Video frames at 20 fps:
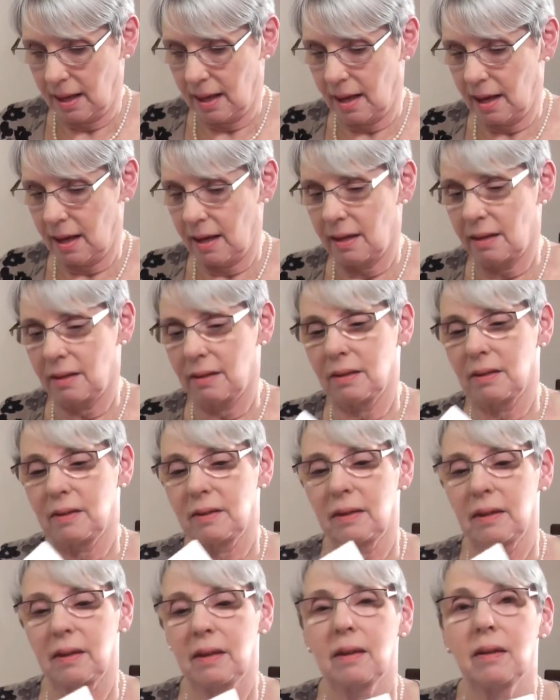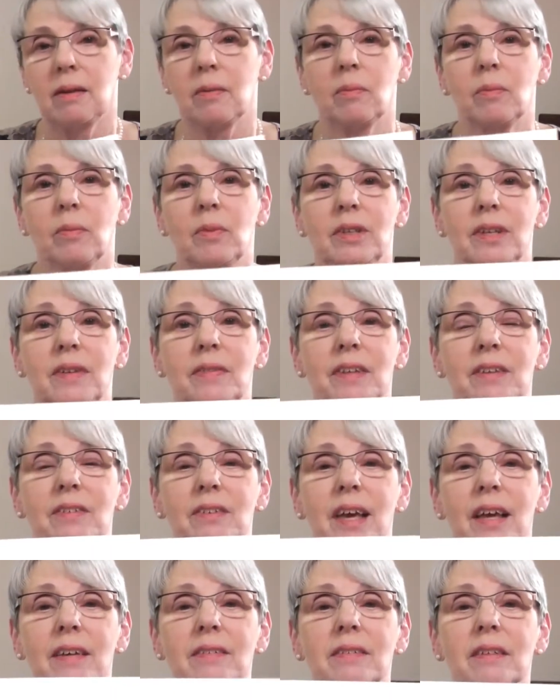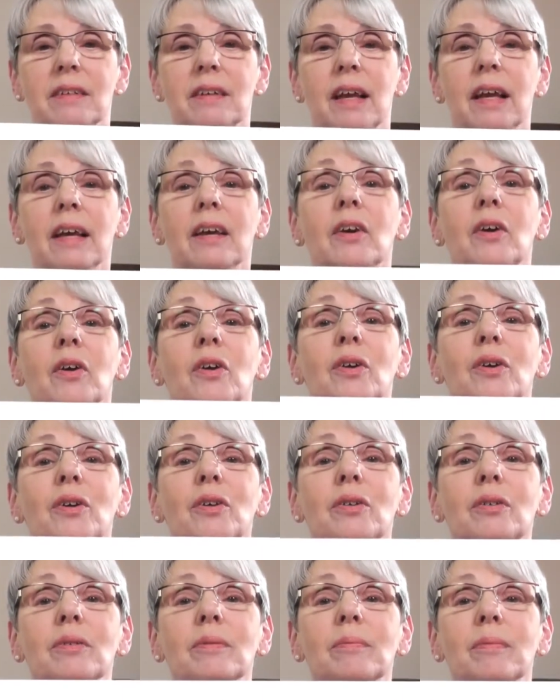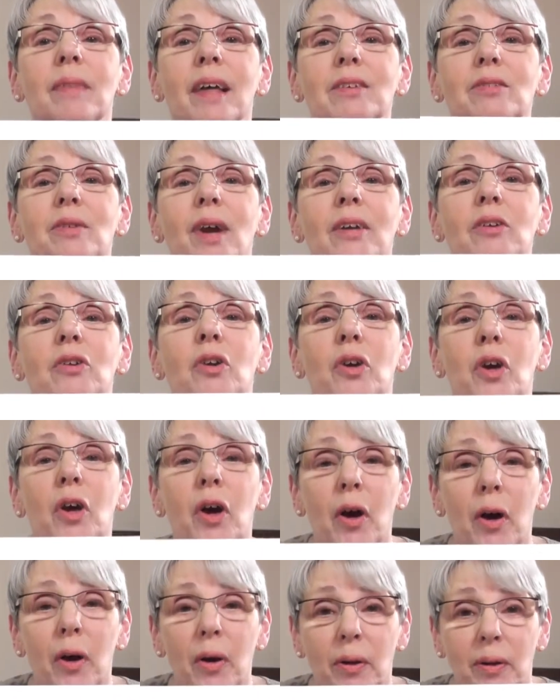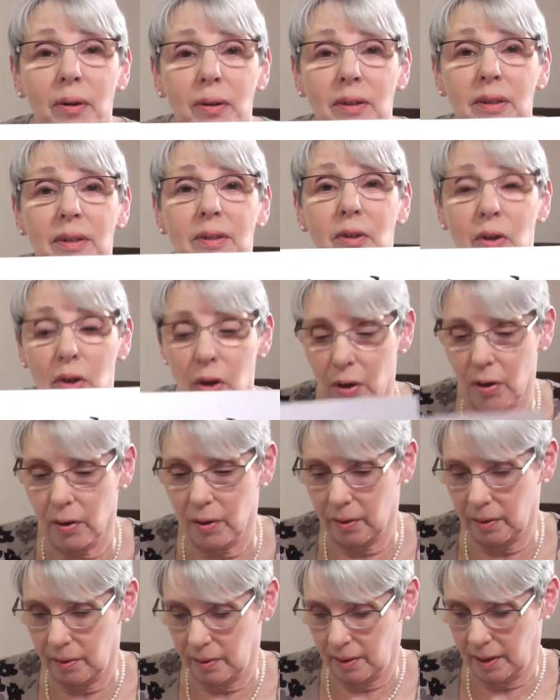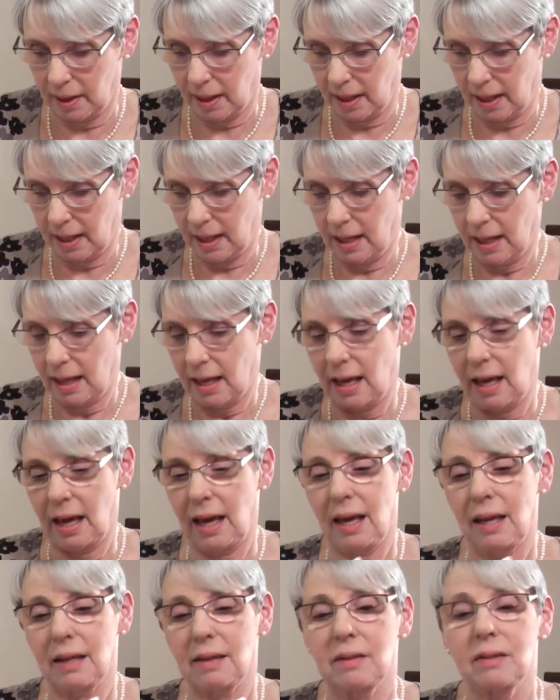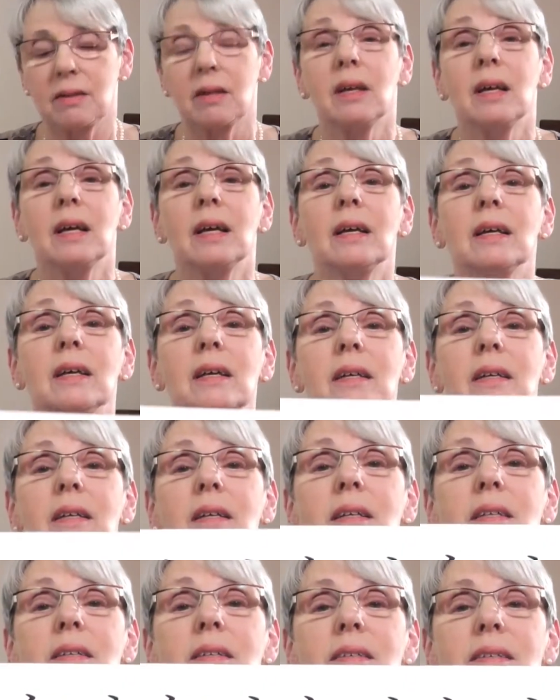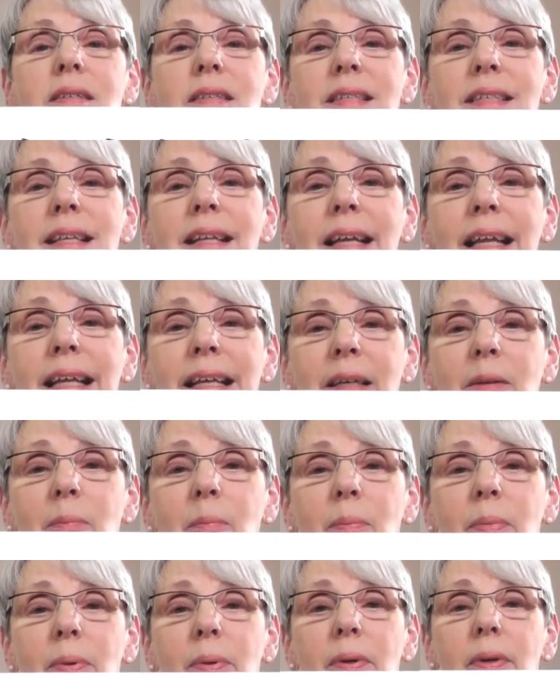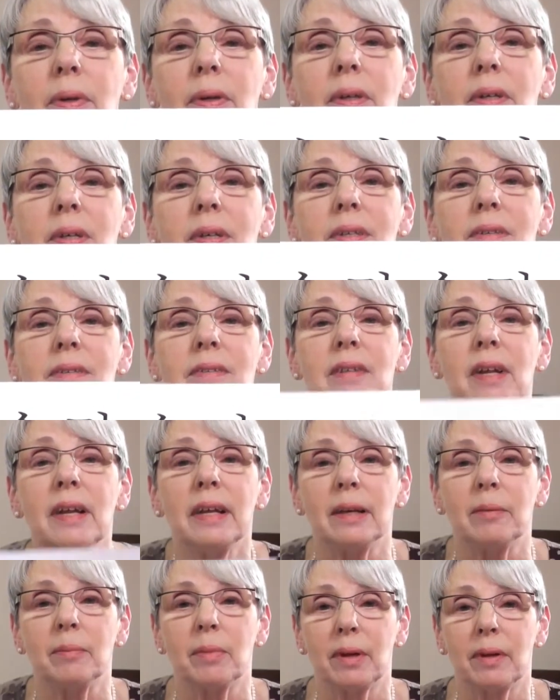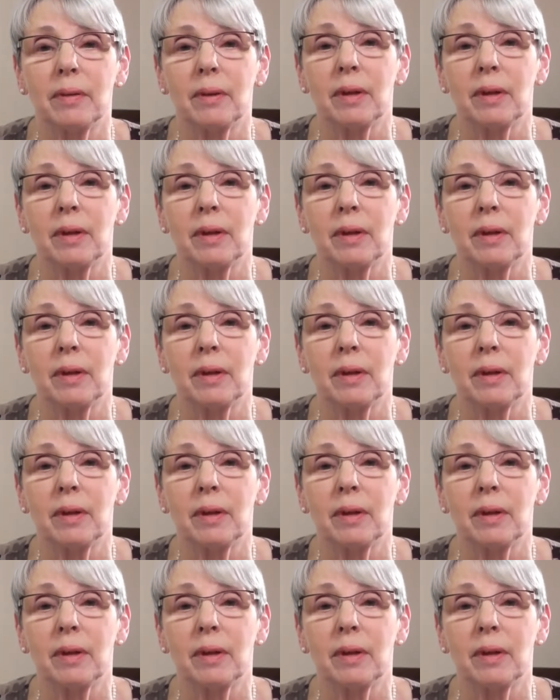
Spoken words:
And we did this yesterday. That's right, girl, girl. And sleep, sleep.